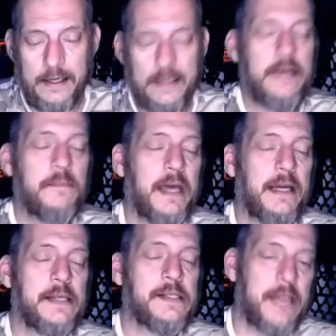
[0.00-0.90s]
He made
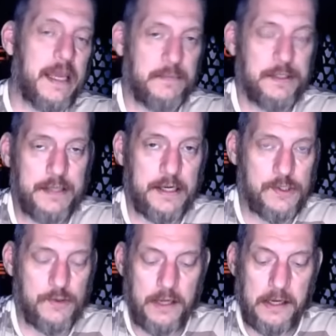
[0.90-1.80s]
a statement
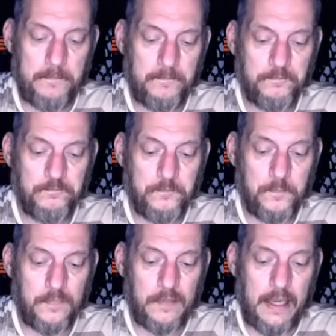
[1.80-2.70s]
yesterday,
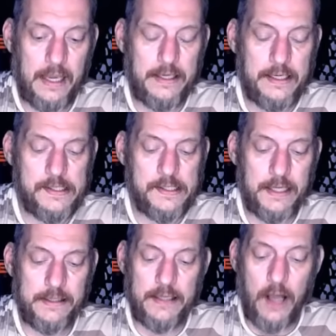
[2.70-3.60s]
and he
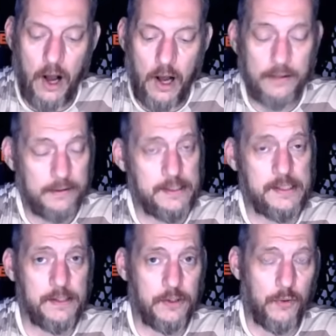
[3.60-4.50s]
said, this
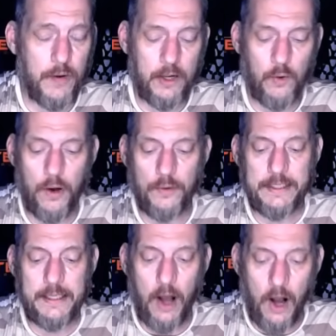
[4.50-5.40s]
is a direct quote,
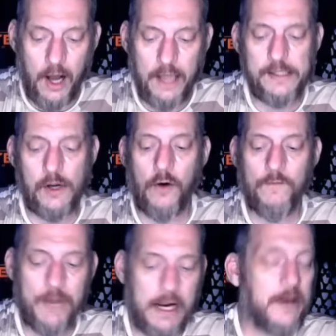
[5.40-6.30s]
"The odds are
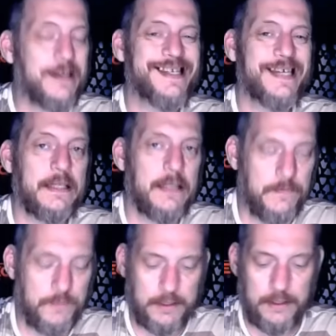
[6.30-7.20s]
very
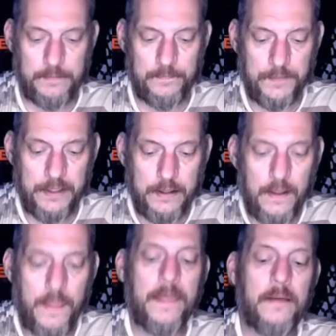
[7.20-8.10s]
significant
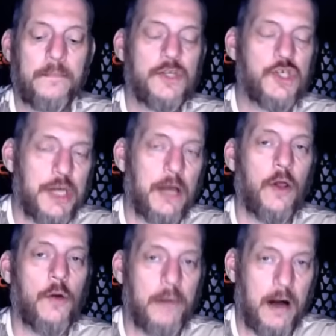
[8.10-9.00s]
that Michelle
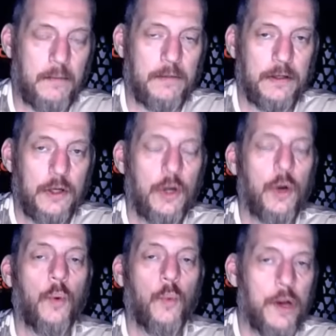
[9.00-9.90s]
Obama
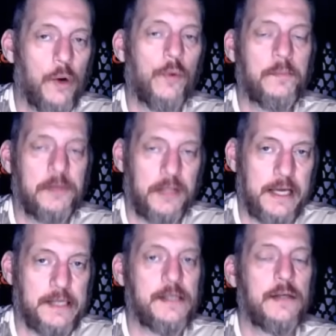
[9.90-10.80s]
will
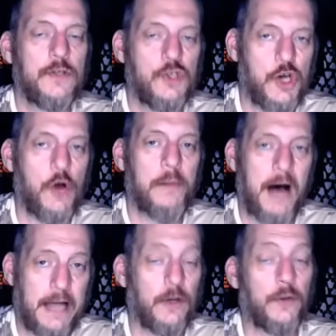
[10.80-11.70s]
replace Joe
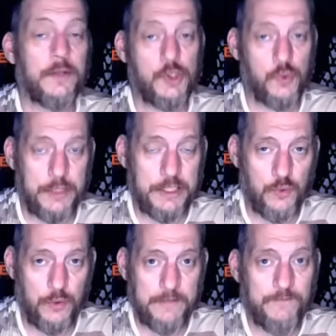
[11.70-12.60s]
Biden on the
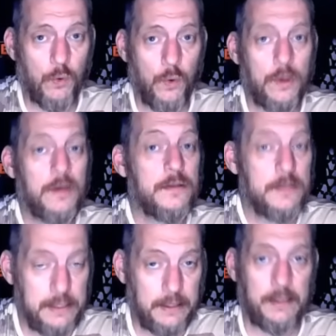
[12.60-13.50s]
2024
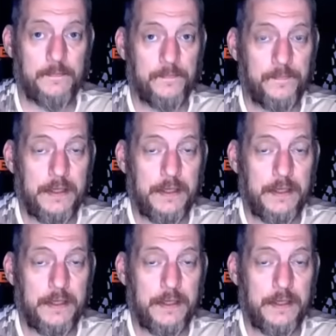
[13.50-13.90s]
ticket."